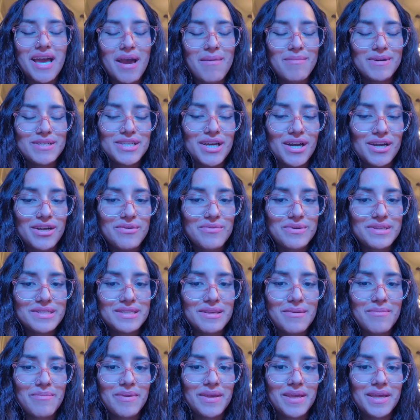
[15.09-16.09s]
I'm a DACA
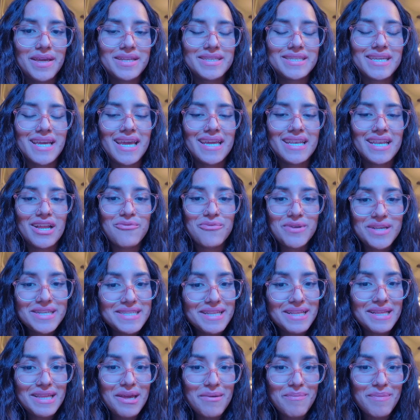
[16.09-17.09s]
recipient, and I
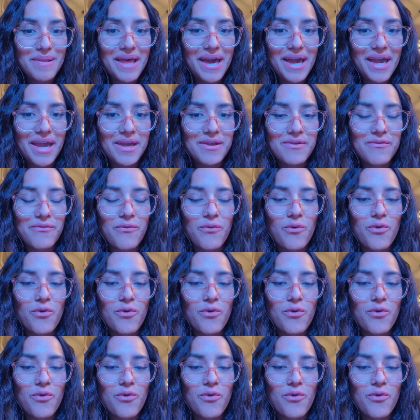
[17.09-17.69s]
recently applied